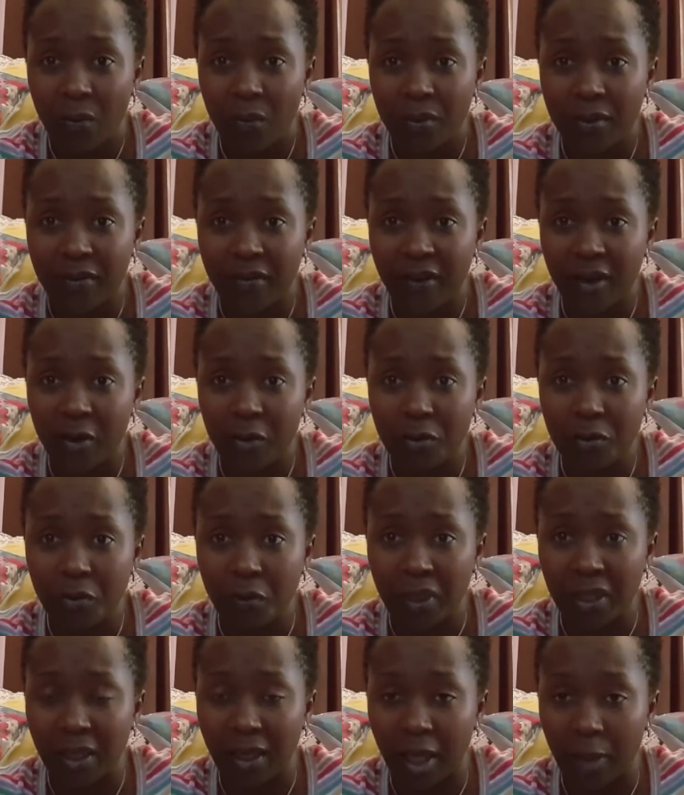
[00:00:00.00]

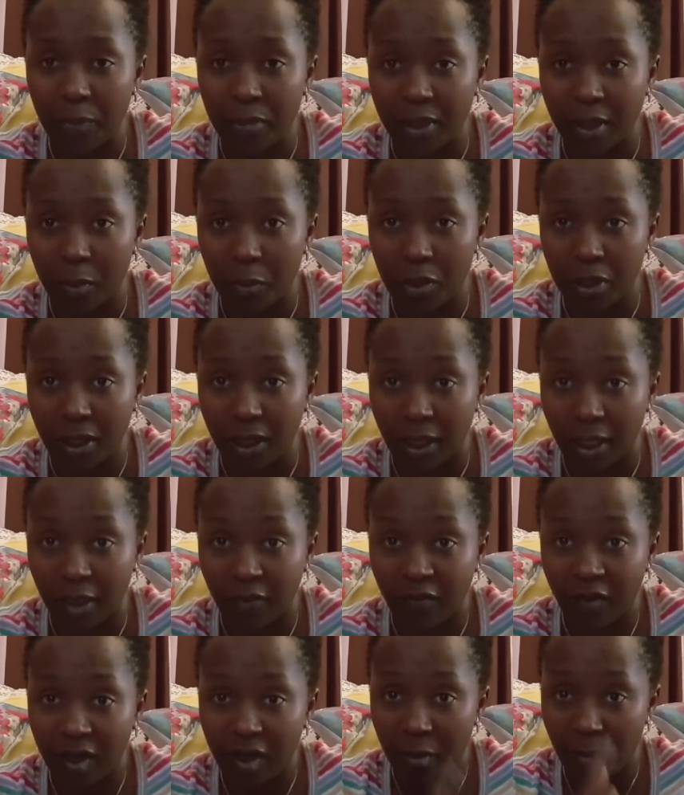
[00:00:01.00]
without waking up in the morning and
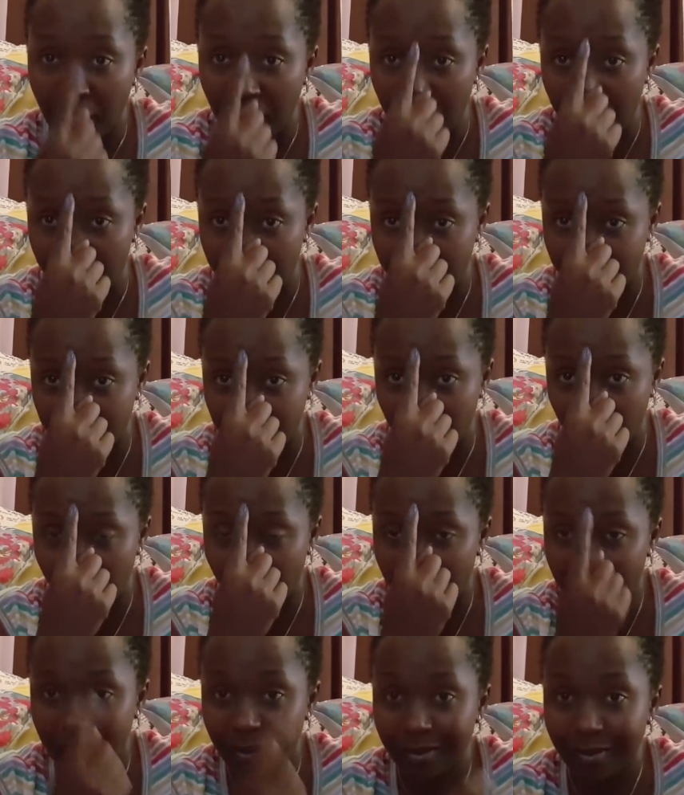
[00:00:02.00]
I find my private
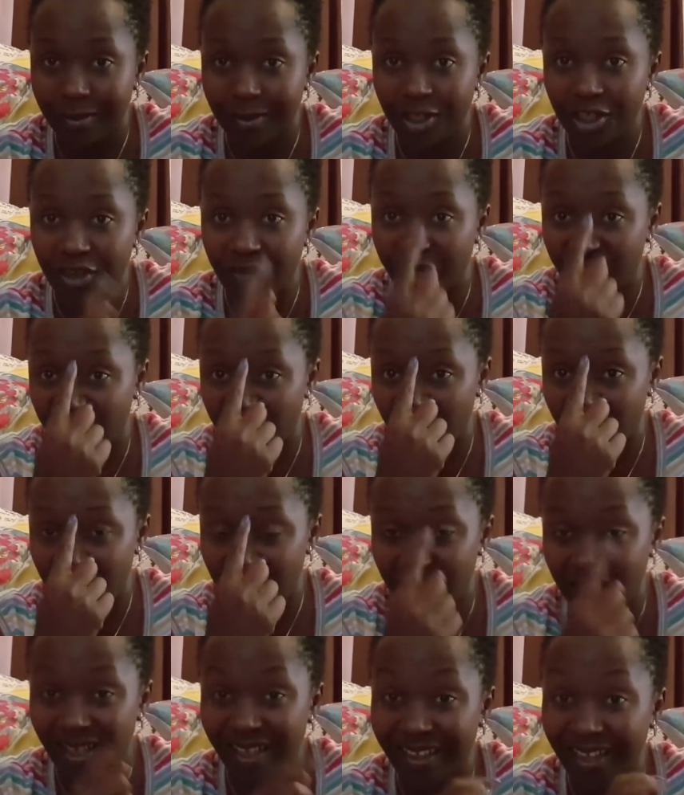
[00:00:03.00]
part shifted
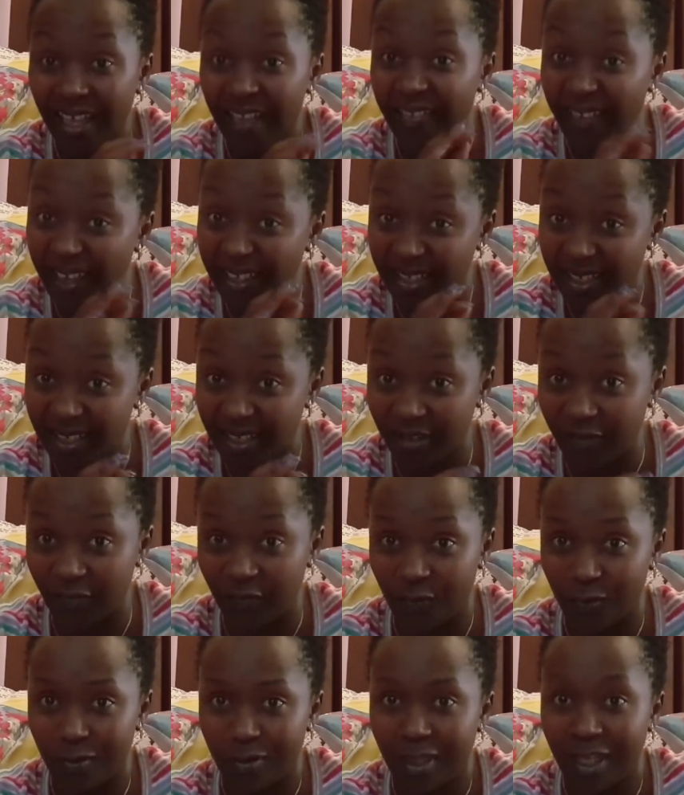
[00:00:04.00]
here. They are that
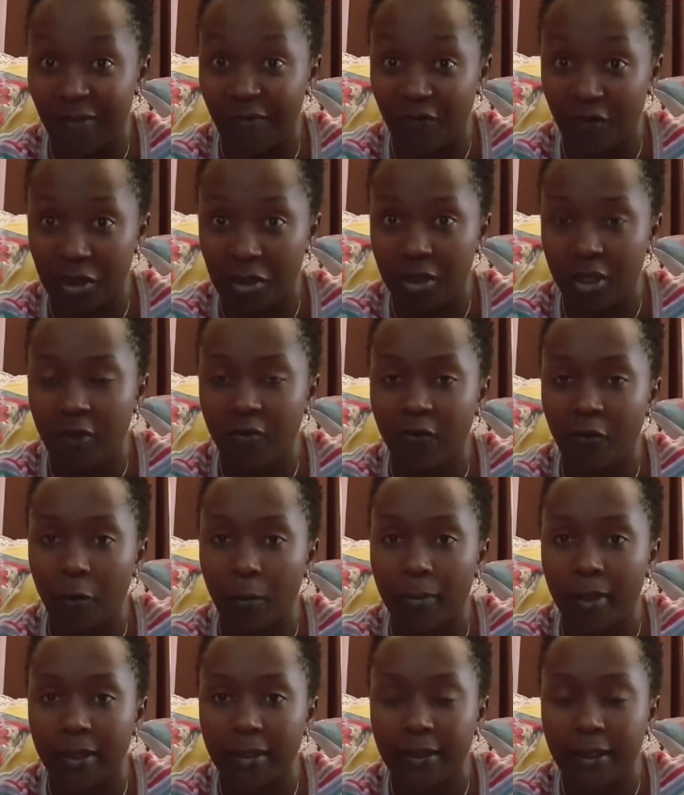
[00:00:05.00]
evil. They are very
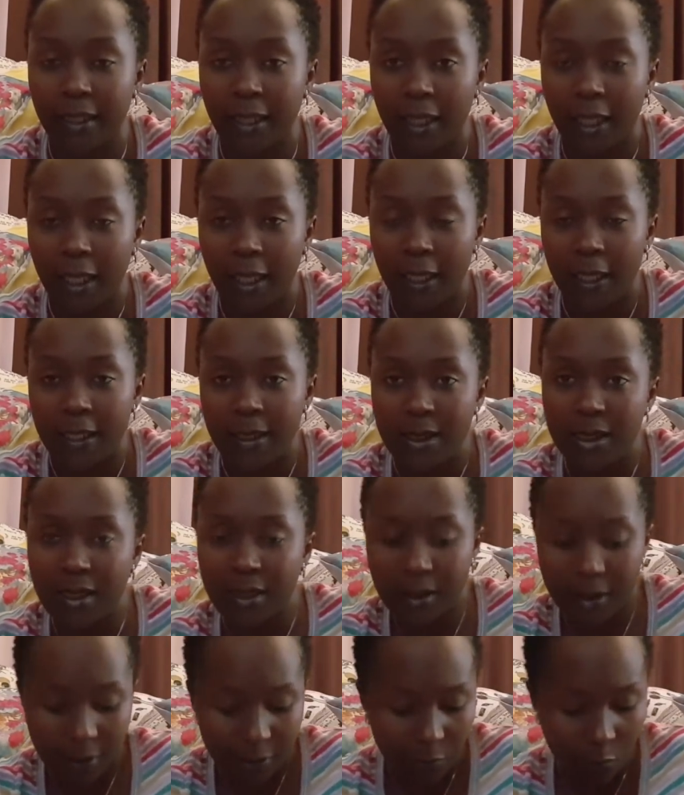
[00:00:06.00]
evil. But
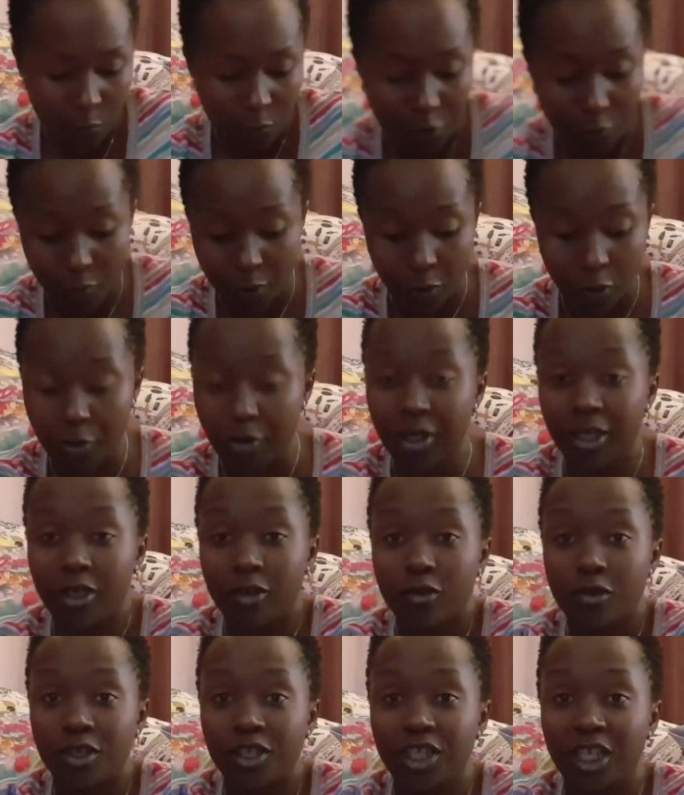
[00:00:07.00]
since we
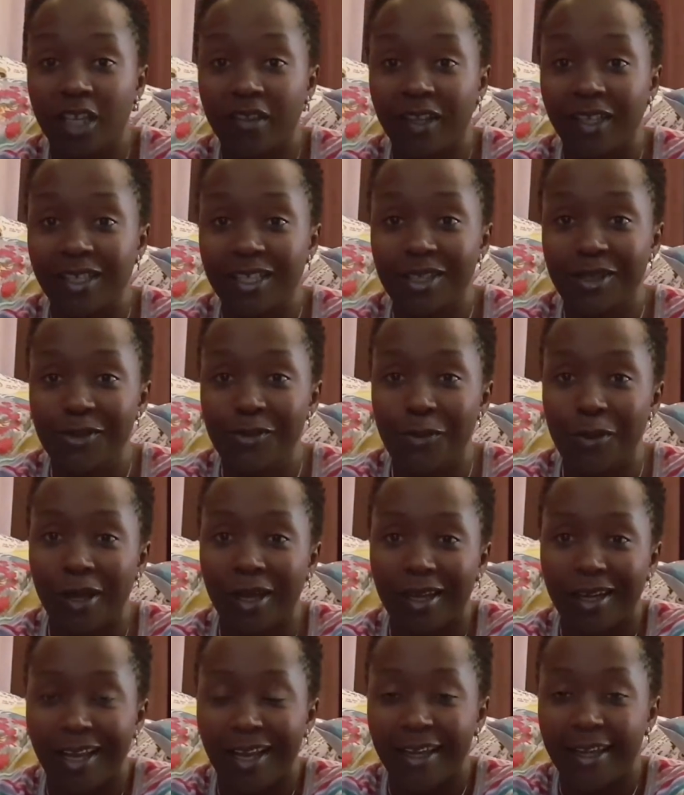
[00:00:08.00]
already know each other, T
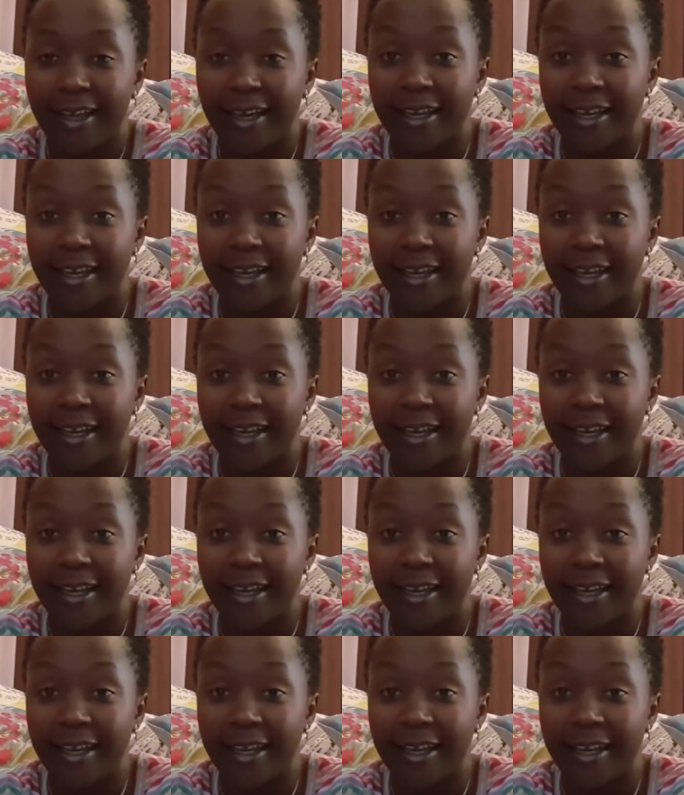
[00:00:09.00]
Squared, I